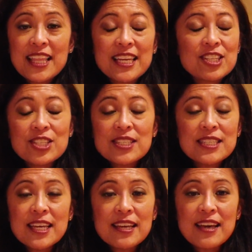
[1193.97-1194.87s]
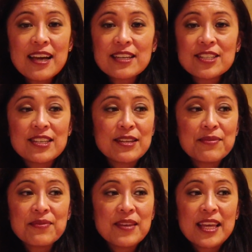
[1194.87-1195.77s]
Like, just take
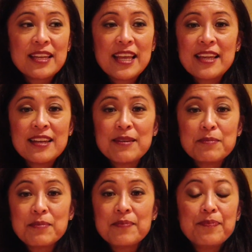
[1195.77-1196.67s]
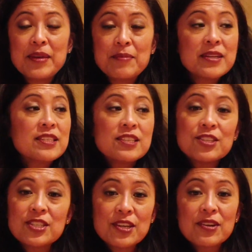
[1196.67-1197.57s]
action. And maybe it's
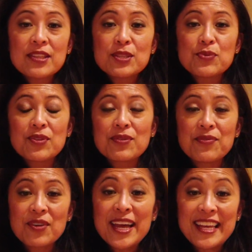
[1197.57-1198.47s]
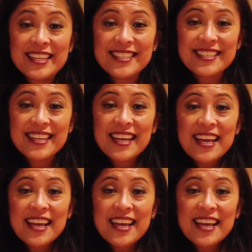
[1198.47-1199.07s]
just sharing this with a friend.